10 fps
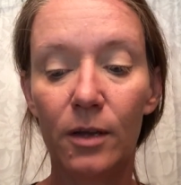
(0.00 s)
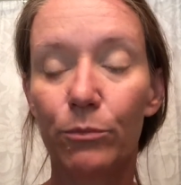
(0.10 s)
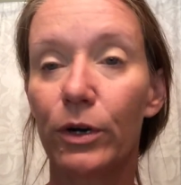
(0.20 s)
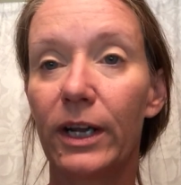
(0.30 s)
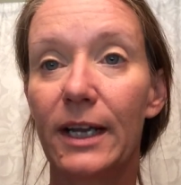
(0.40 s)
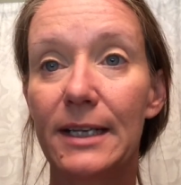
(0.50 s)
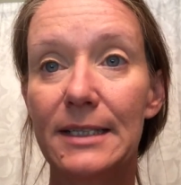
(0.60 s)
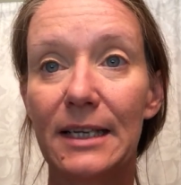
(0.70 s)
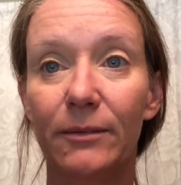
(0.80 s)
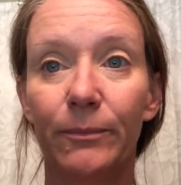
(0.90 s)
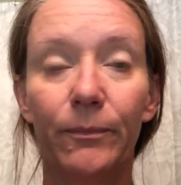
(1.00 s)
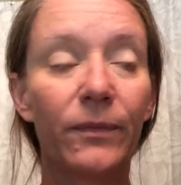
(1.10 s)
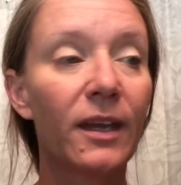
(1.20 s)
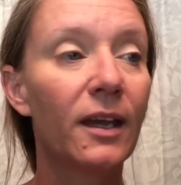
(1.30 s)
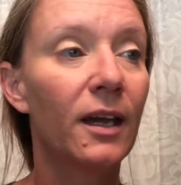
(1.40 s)
Pretty easy.
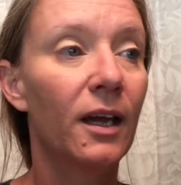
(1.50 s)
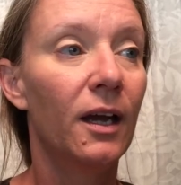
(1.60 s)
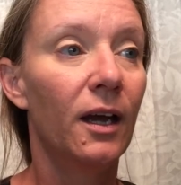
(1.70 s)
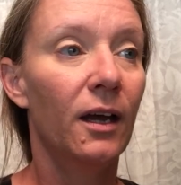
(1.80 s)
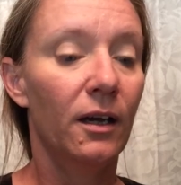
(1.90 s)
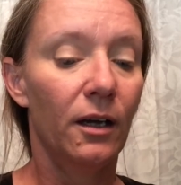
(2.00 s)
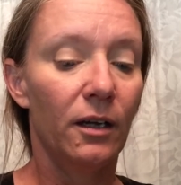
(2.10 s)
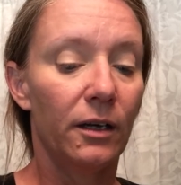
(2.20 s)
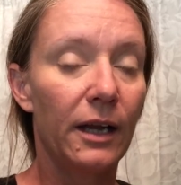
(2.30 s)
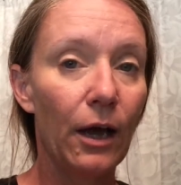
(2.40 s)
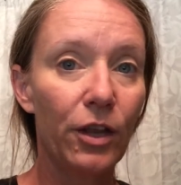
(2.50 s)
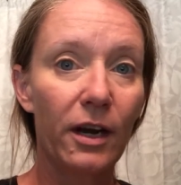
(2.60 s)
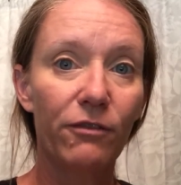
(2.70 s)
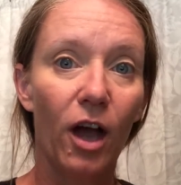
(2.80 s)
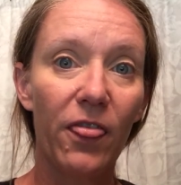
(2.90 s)
Now that
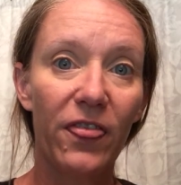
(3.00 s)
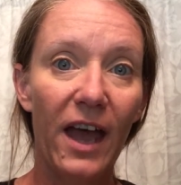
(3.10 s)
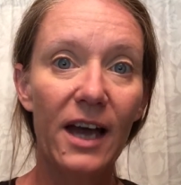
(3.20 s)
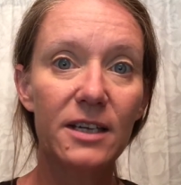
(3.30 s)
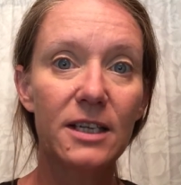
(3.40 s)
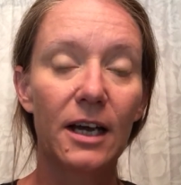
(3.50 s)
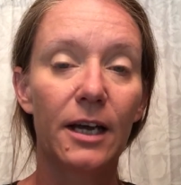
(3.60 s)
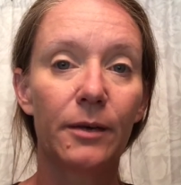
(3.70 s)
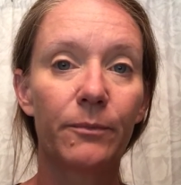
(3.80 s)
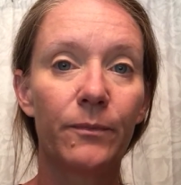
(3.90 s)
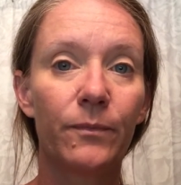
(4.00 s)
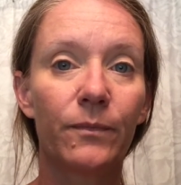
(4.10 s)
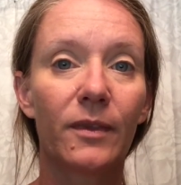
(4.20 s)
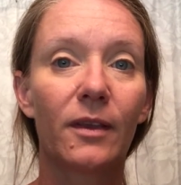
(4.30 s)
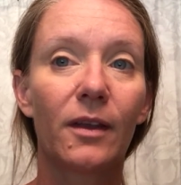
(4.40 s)
I've got that done,
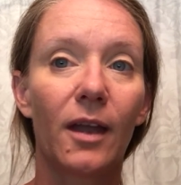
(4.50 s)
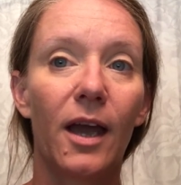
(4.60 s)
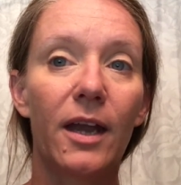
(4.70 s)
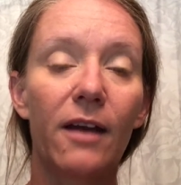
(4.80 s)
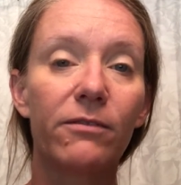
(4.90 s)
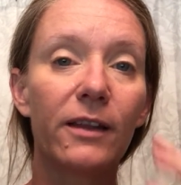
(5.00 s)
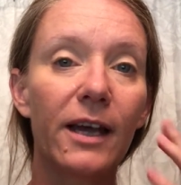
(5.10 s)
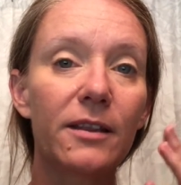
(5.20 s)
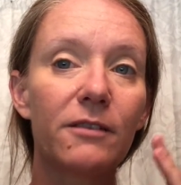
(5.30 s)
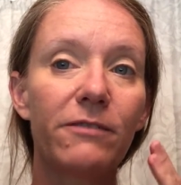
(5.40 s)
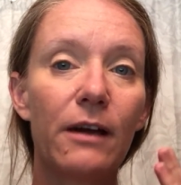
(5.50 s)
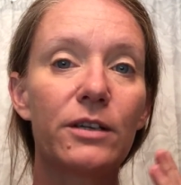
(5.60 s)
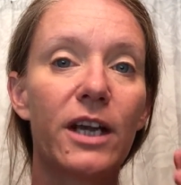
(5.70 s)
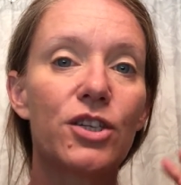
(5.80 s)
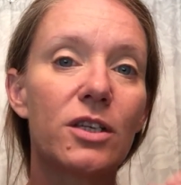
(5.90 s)
and I've let the
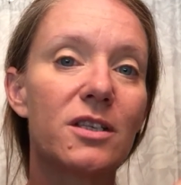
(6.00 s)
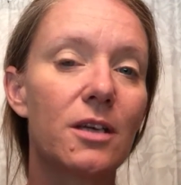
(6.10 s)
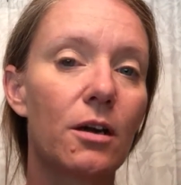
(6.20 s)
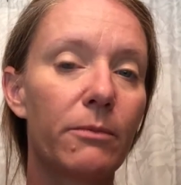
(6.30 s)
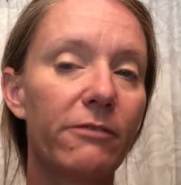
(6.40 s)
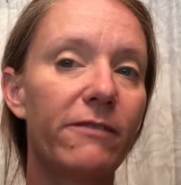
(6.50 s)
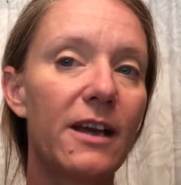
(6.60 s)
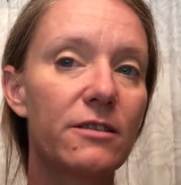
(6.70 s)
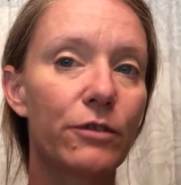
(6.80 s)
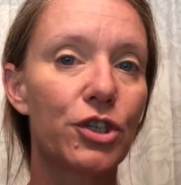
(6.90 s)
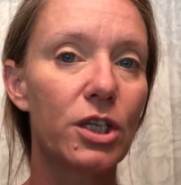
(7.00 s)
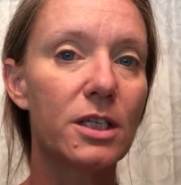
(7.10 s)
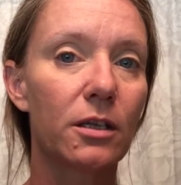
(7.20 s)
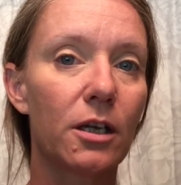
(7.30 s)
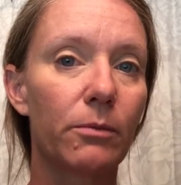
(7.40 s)
foundation sit on my face for
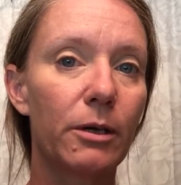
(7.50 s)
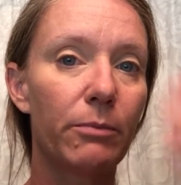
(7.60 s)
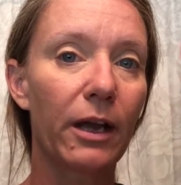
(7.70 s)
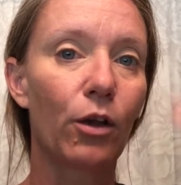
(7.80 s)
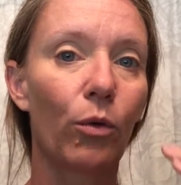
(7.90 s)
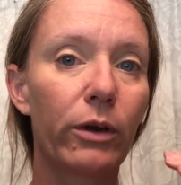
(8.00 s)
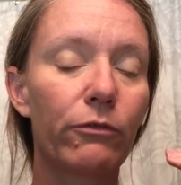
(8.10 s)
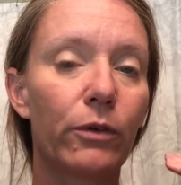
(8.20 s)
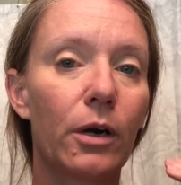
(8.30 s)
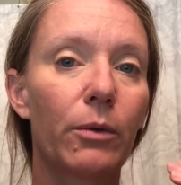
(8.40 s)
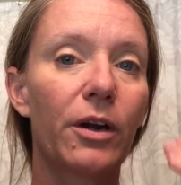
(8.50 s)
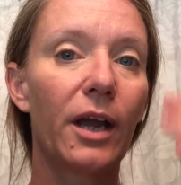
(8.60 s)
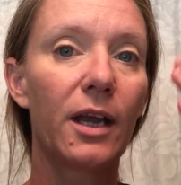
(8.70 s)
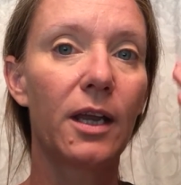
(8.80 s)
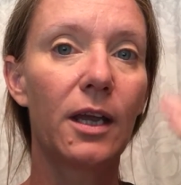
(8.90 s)
just a little bit by going forward
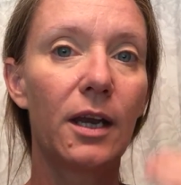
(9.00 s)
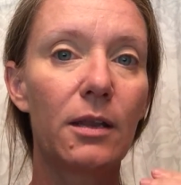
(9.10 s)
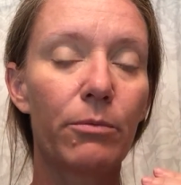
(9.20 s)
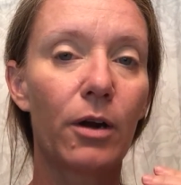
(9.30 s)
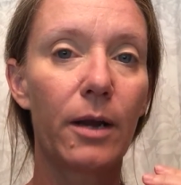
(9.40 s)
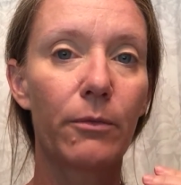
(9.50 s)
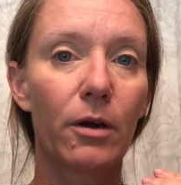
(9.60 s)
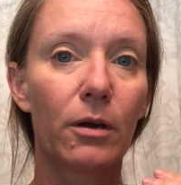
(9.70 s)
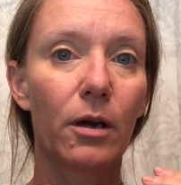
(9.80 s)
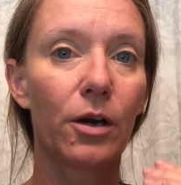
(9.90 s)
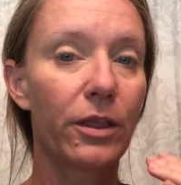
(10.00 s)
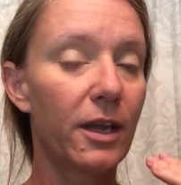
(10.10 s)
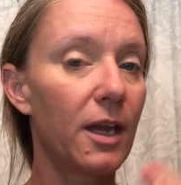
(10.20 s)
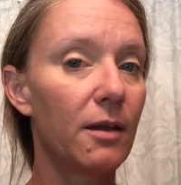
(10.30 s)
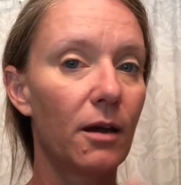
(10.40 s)
and getting the primer or
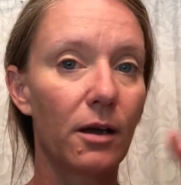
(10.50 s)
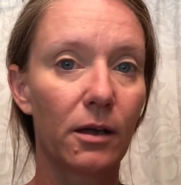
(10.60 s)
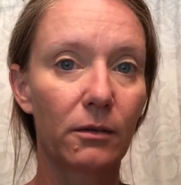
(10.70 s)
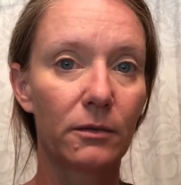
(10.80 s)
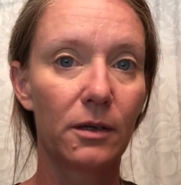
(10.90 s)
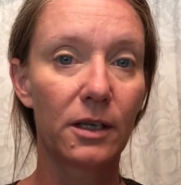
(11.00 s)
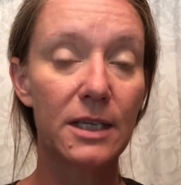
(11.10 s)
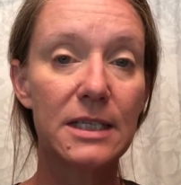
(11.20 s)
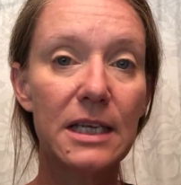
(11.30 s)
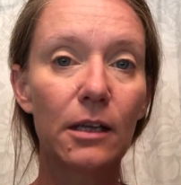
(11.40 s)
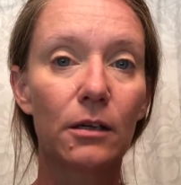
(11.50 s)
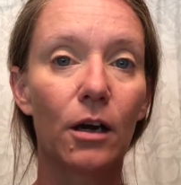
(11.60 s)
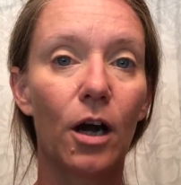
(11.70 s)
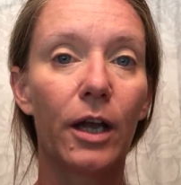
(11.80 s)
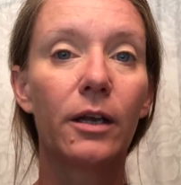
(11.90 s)
the concealer
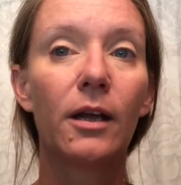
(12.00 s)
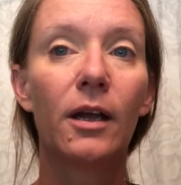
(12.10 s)
on,